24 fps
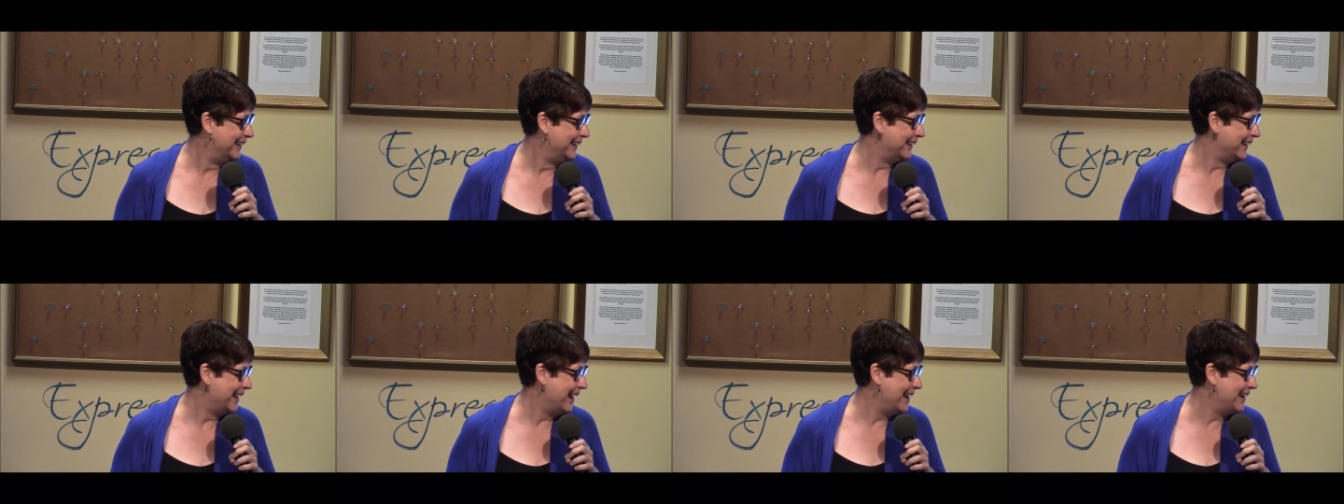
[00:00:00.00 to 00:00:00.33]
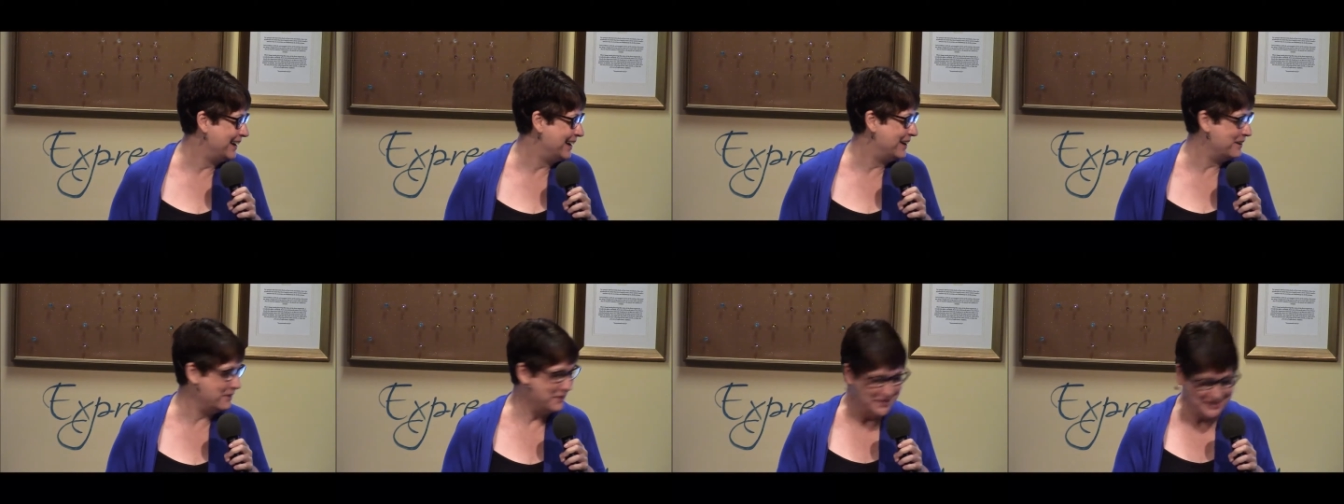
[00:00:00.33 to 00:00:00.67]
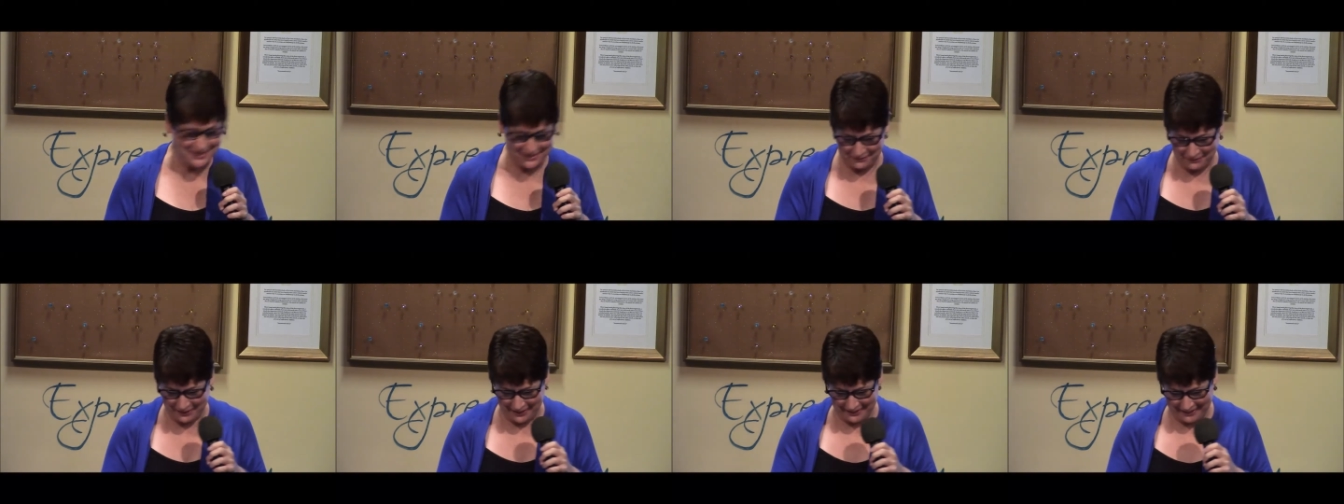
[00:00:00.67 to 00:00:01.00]
I know.
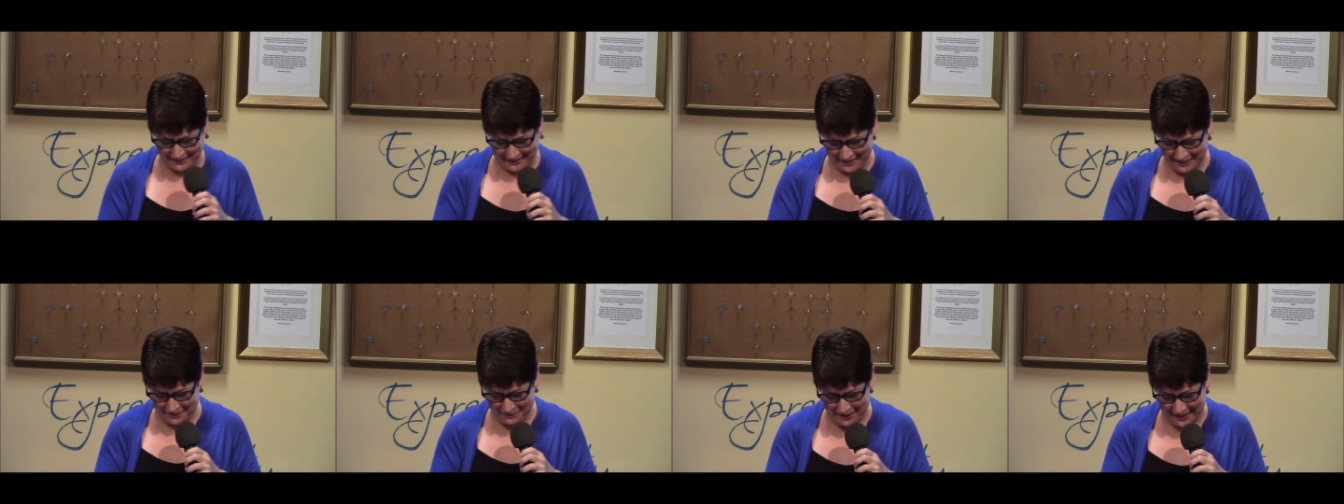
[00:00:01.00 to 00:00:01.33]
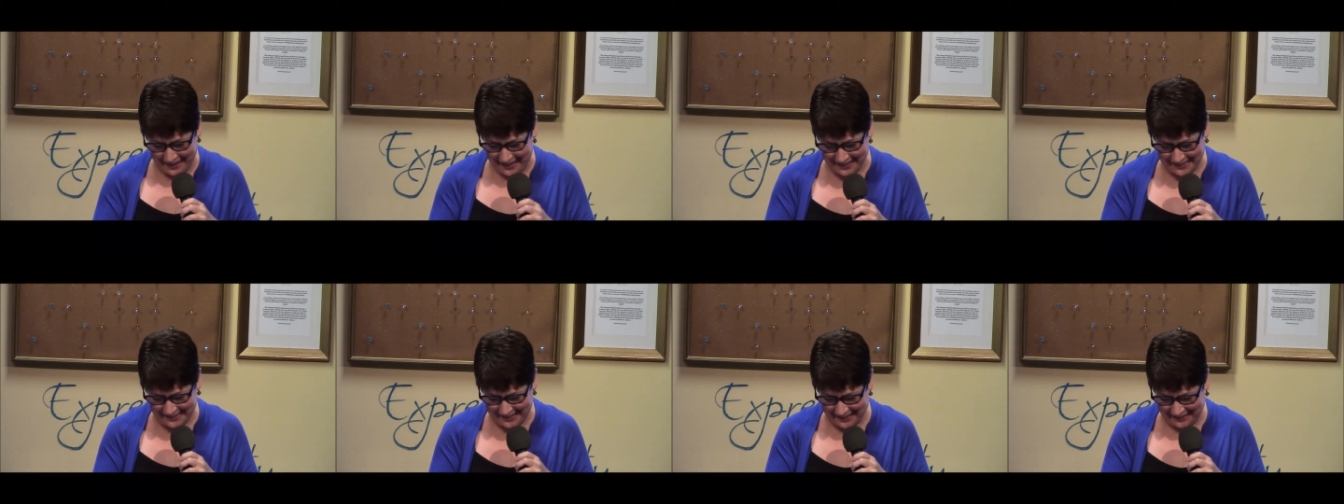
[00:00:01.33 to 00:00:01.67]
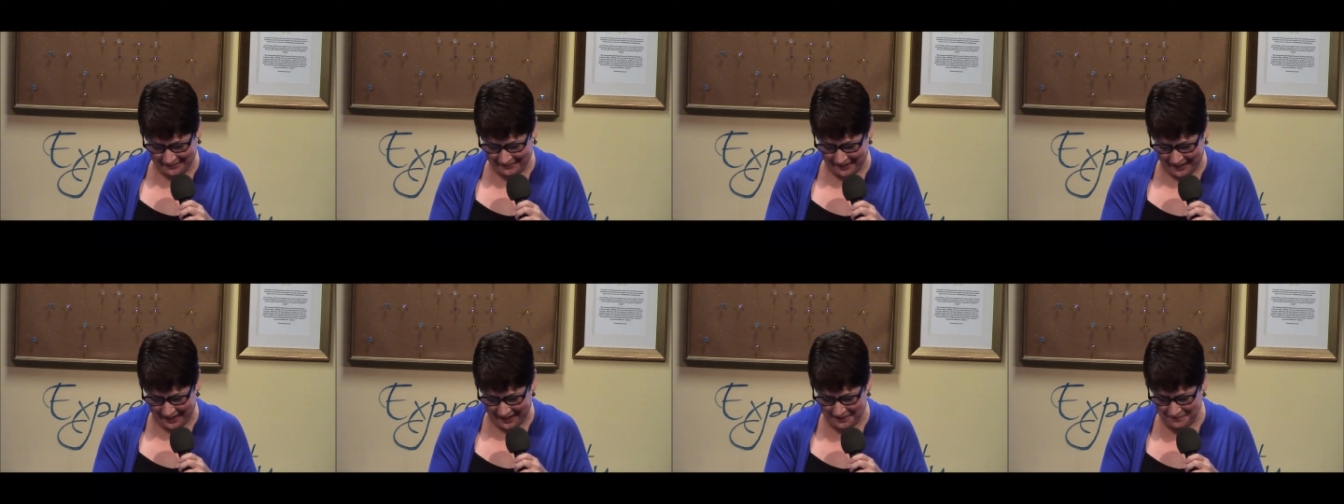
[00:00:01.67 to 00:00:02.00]
What is it,
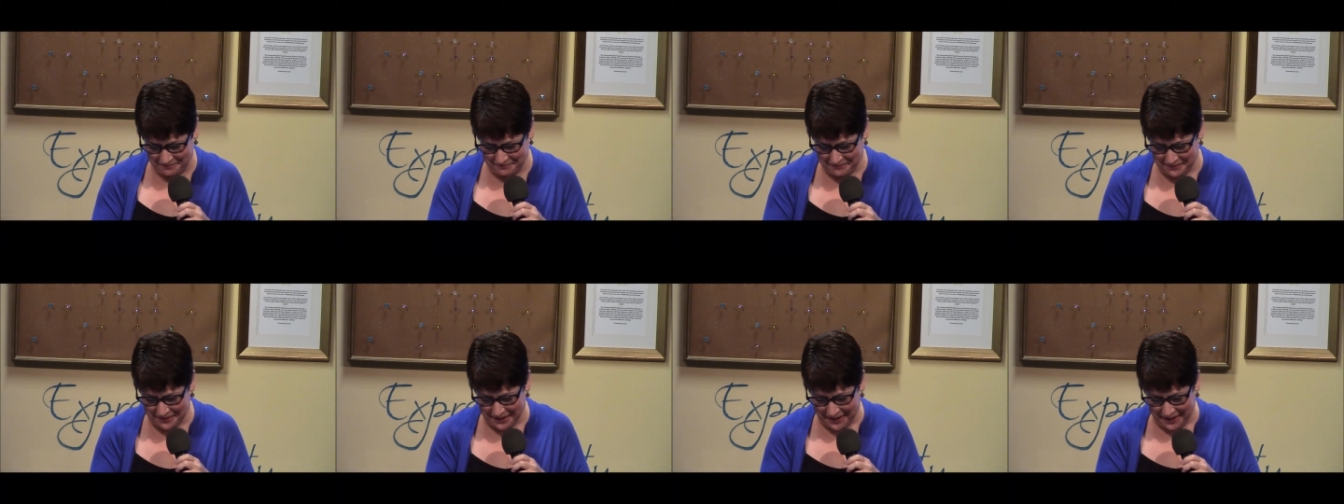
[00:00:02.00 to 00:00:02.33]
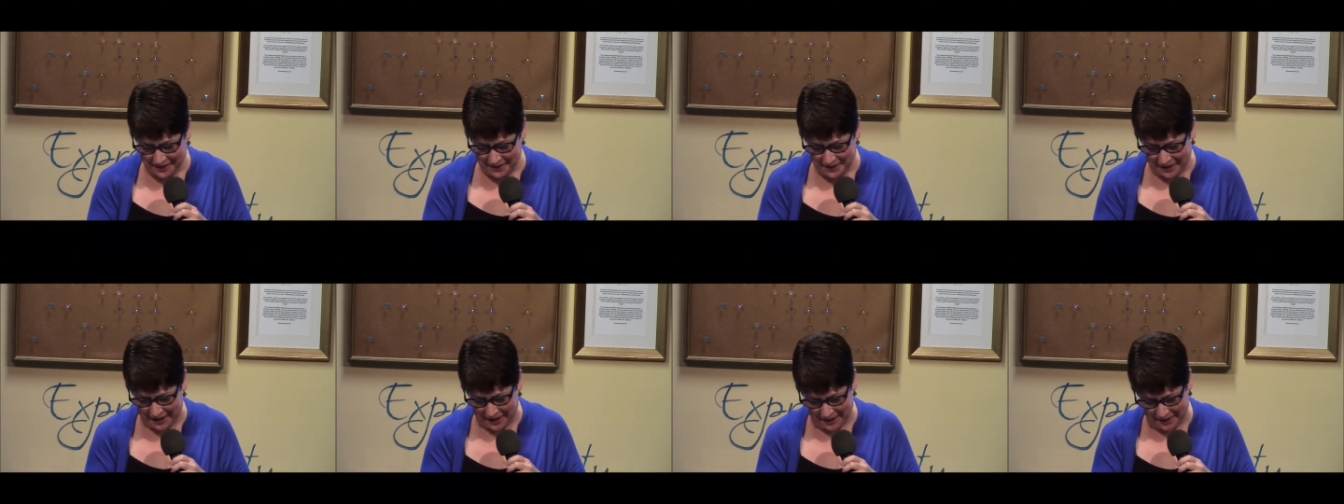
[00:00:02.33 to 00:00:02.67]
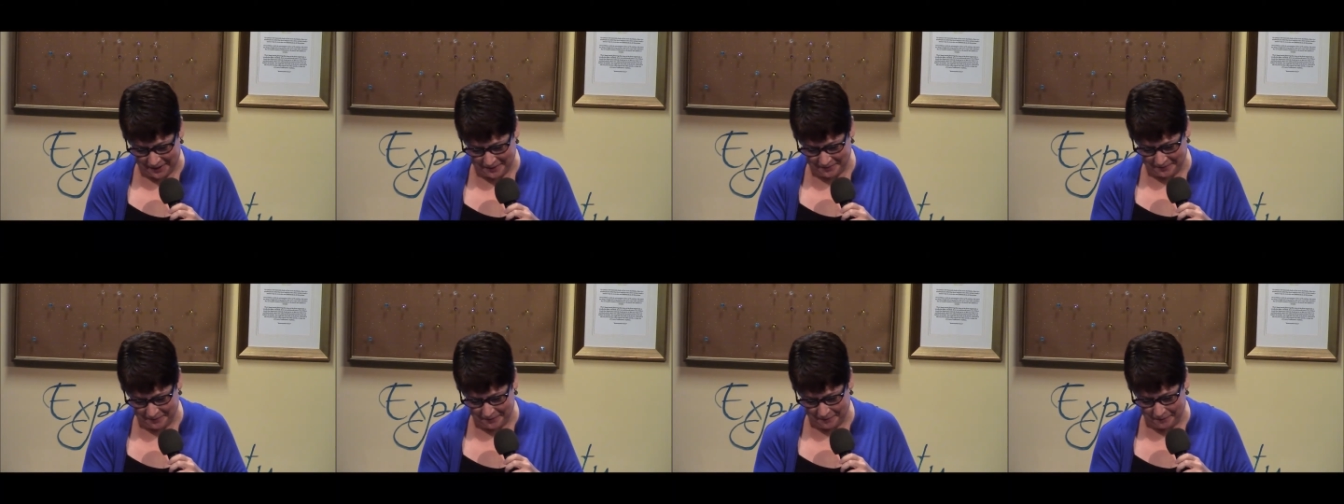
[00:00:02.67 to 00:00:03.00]
right?
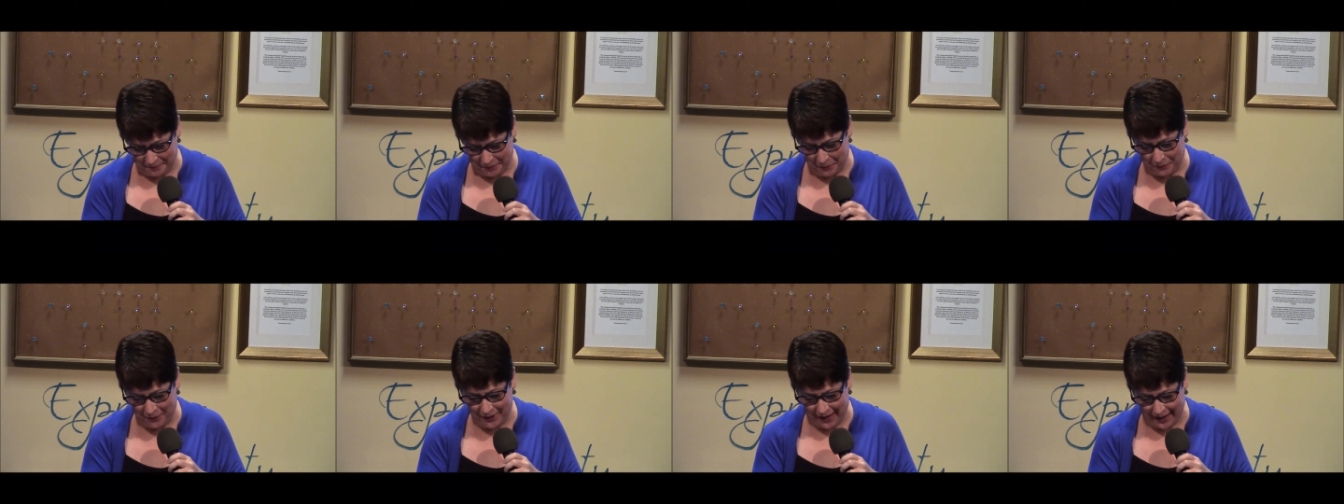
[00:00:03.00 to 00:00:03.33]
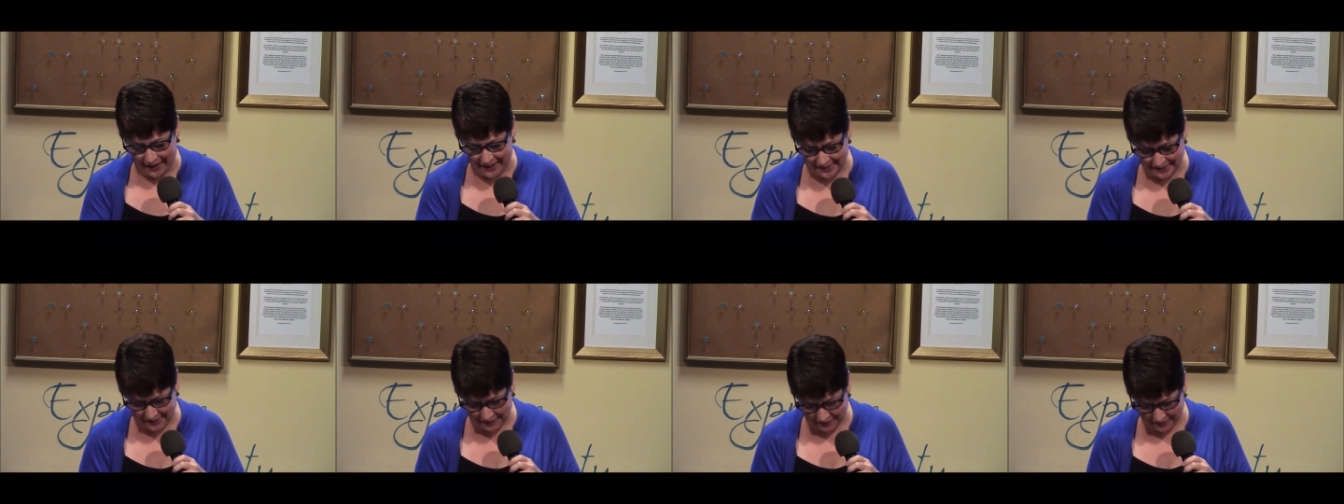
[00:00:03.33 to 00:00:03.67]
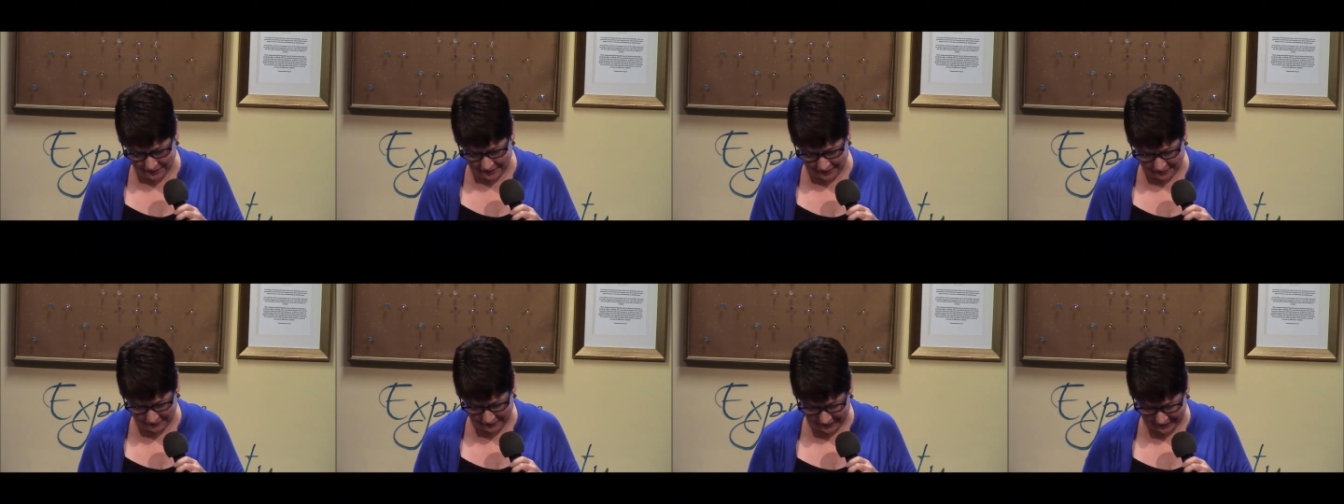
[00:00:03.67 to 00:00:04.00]
But what I do
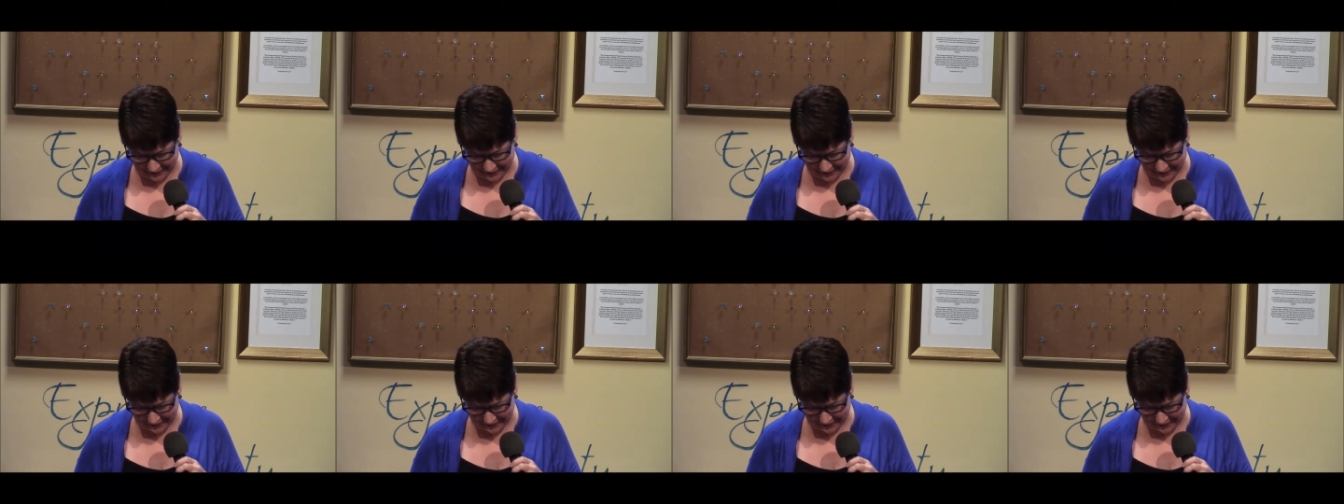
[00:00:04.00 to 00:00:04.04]
think we